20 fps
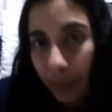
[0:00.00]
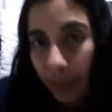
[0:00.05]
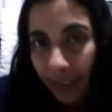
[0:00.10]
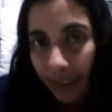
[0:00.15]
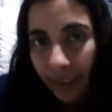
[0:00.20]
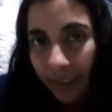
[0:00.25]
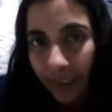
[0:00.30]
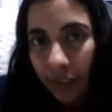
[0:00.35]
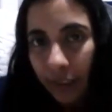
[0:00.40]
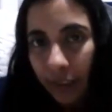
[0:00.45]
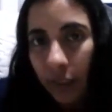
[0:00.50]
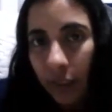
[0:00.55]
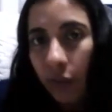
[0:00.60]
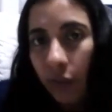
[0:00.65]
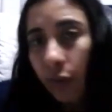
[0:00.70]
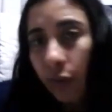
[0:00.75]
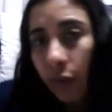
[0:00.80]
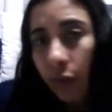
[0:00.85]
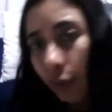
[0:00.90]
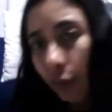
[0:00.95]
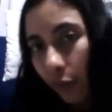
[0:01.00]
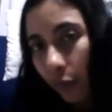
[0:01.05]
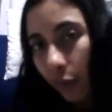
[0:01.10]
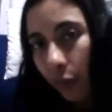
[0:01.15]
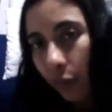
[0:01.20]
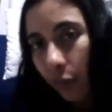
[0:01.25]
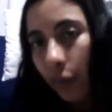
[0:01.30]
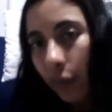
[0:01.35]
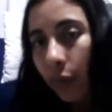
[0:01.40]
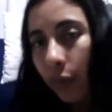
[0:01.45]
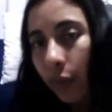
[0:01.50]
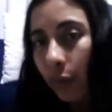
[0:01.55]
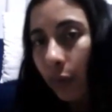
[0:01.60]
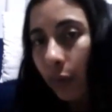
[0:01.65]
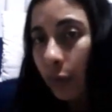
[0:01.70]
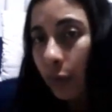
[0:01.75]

a very practical online